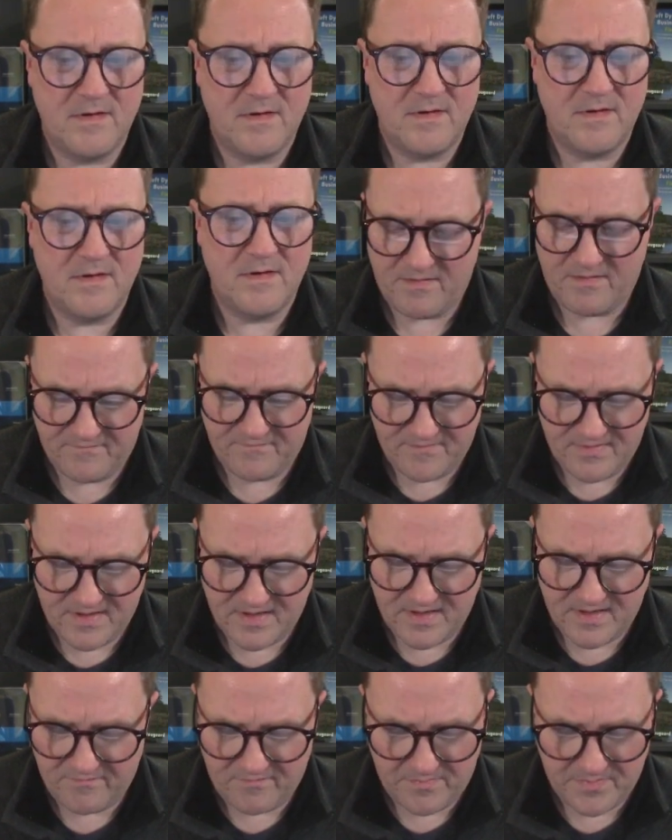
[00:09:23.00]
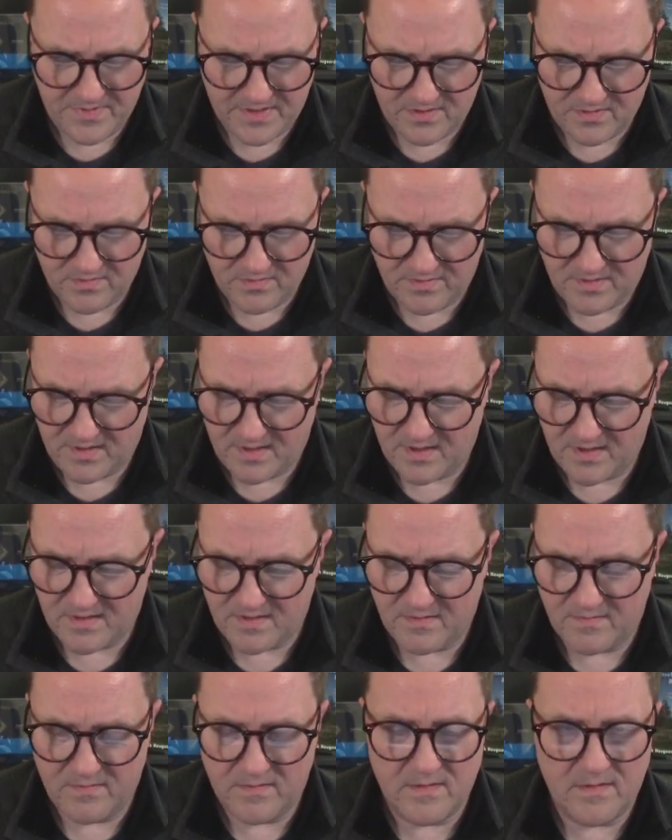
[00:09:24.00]
I have never been good at
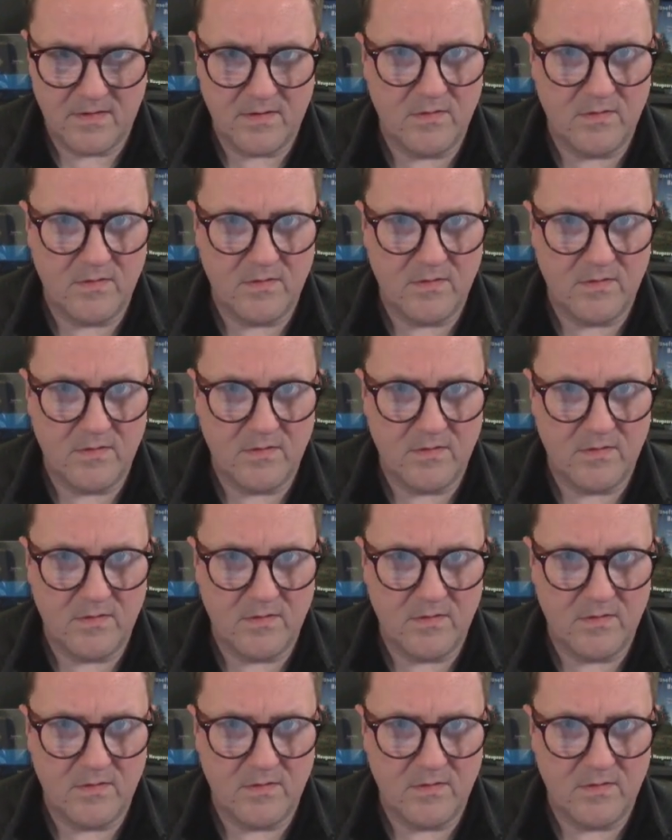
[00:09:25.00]
the